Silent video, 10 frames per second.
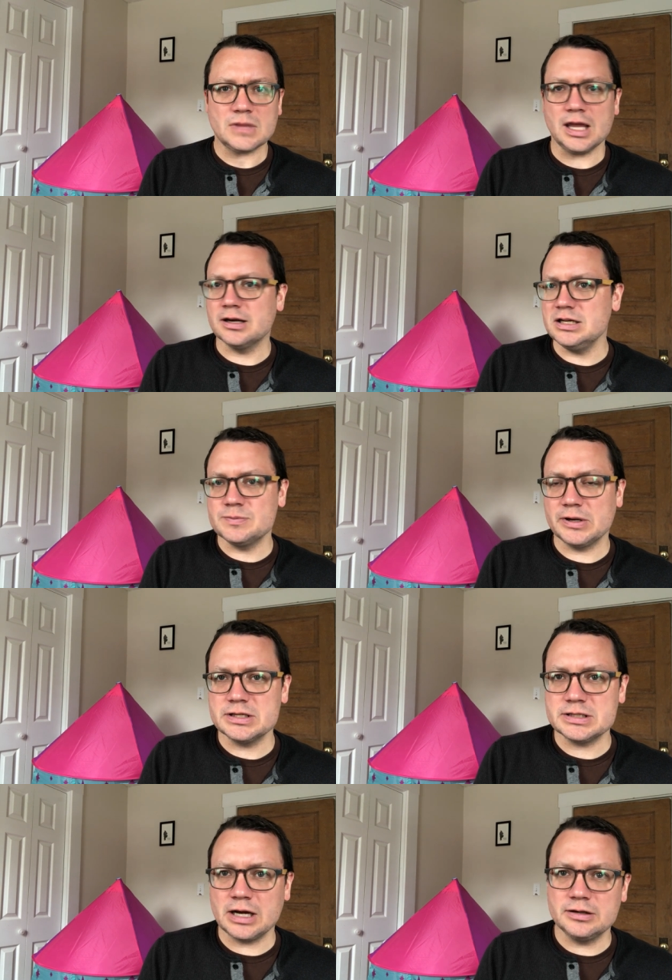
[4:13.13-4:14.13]
at least by the
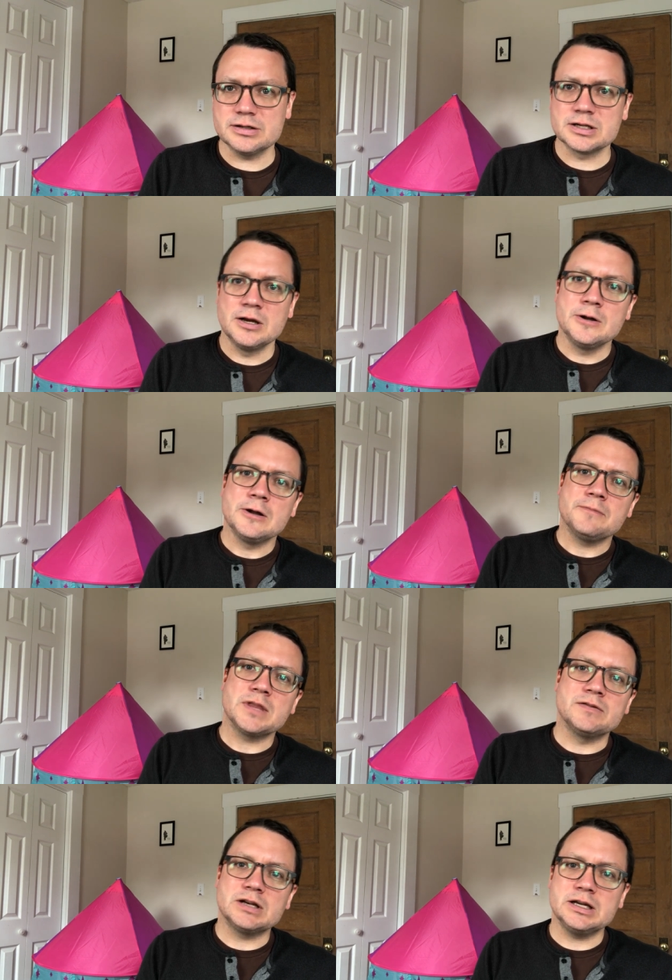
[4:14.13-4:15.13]
standards
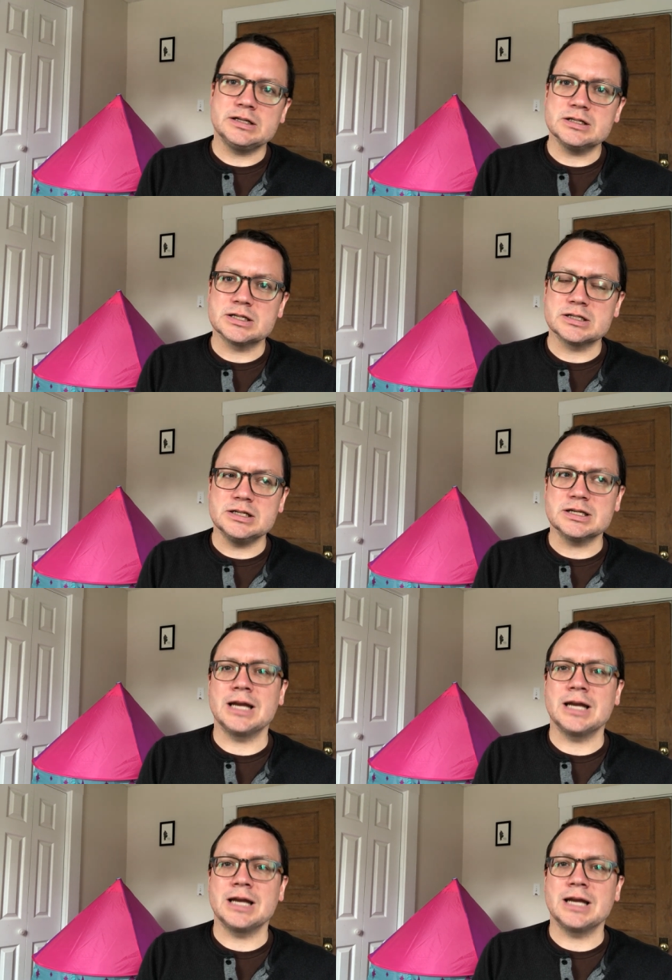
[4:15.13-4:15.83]
of the 1960s.